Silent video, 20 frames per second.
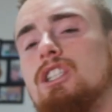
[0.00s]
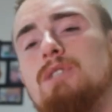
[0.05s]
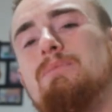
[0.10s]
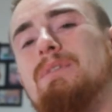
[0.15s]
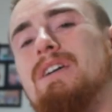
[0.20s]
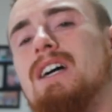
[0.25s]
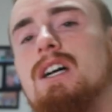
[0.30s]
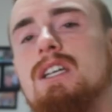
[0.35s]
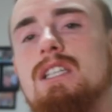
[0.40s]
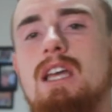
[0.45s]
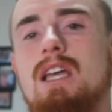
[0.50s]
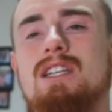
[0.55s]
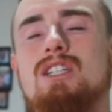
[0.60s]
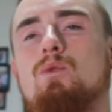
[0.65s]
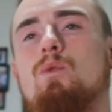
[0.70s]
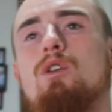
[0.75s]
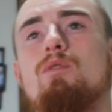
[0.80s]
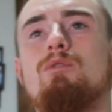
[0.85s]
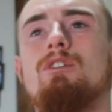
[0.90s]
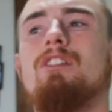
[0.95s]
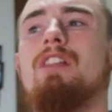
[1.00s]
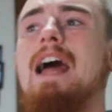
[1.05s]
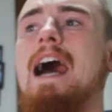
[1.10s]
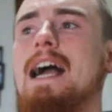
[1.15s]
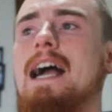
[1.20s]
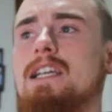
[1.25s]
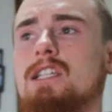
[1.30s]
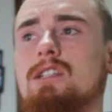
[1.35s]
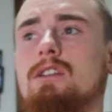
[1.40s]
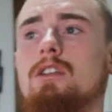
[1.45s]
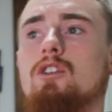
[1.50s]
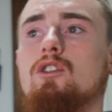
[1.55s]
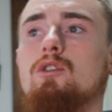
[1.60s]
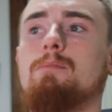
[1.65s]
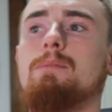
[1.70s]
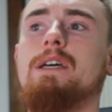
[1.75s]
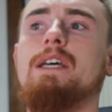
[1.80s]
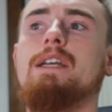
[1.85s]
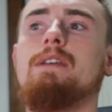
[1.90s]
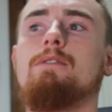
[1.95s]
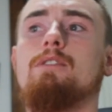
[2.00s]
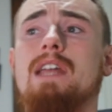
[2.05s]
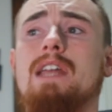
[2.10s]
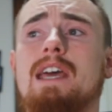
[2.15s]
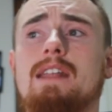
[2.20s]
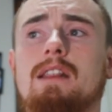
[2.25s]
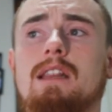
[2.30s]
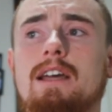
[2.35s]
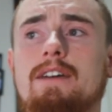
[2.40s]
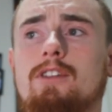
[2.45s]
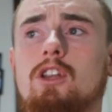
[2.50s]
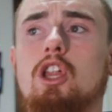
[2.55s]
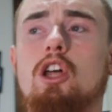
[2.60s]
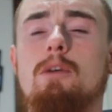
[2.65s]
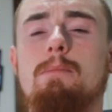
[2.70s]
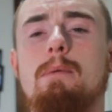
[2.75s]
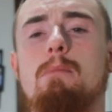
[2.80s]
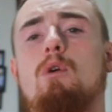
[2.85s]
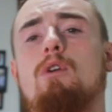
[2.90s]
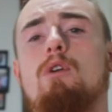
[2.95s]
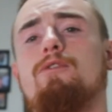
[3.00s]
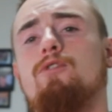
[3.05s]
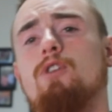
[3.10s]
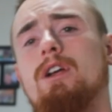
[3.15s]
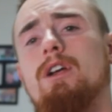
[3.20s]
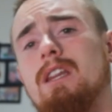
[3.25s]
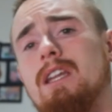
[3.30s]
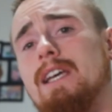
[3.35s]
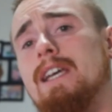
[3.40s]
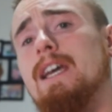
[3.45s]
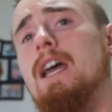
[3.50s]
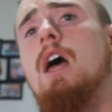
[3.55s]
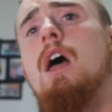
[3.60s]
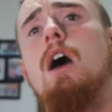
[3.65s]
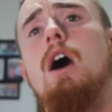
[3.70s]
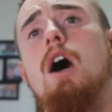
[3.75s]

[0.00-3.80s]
just because I just want to relax a little bit and, and live a little bit more freely.